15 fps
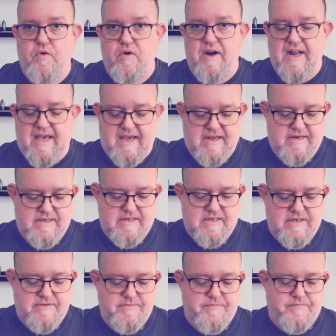for an end.
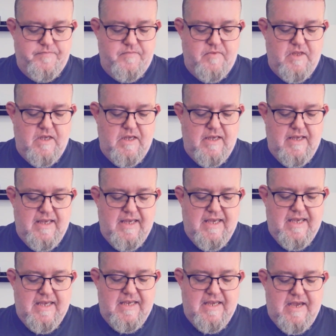
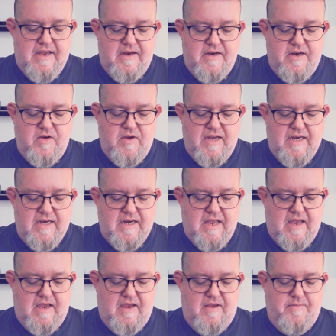Yet no end
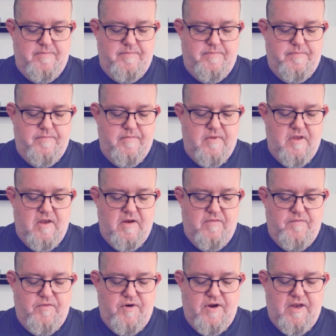came,
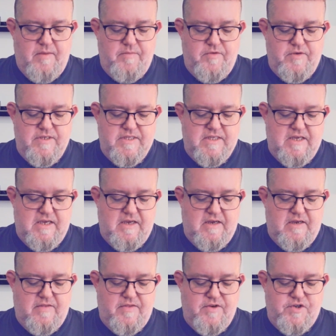for him you
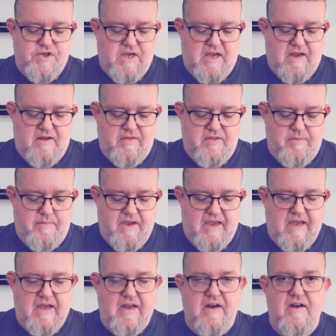see, the child, the
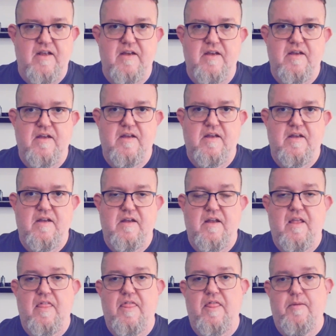man,
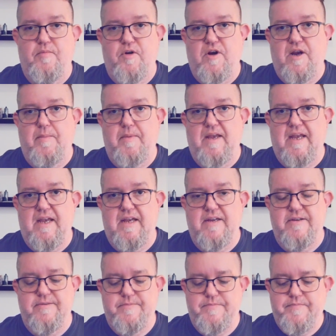who broke in me.